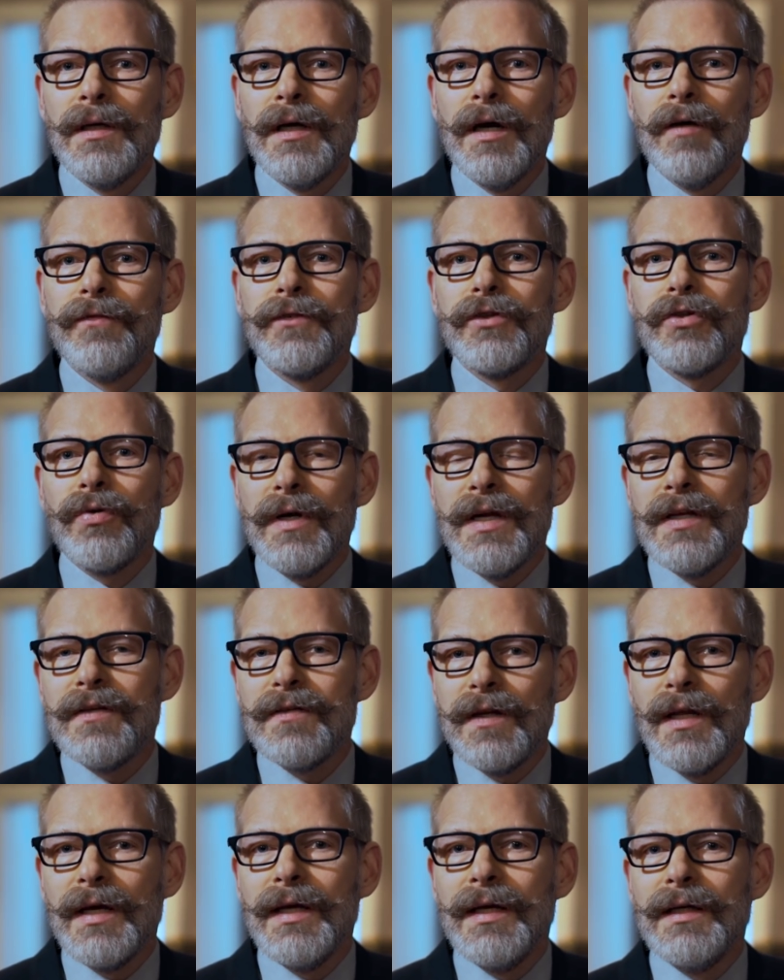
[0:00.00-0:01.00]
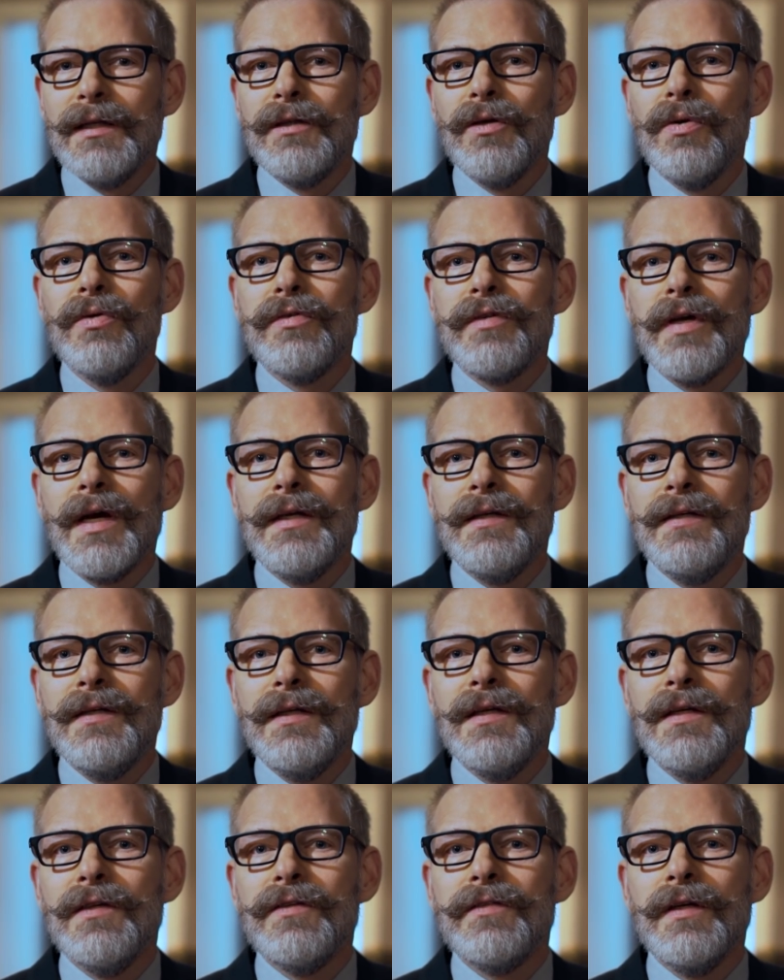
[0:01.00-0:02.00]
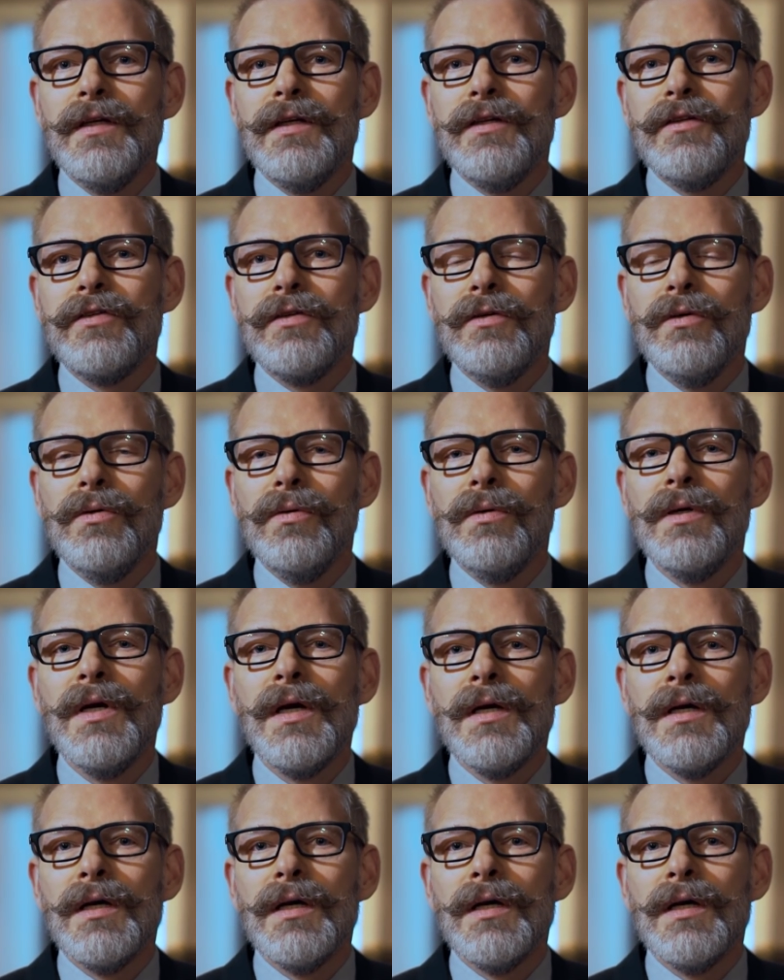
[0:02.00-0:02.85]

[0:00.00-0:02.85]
of translating those ideas into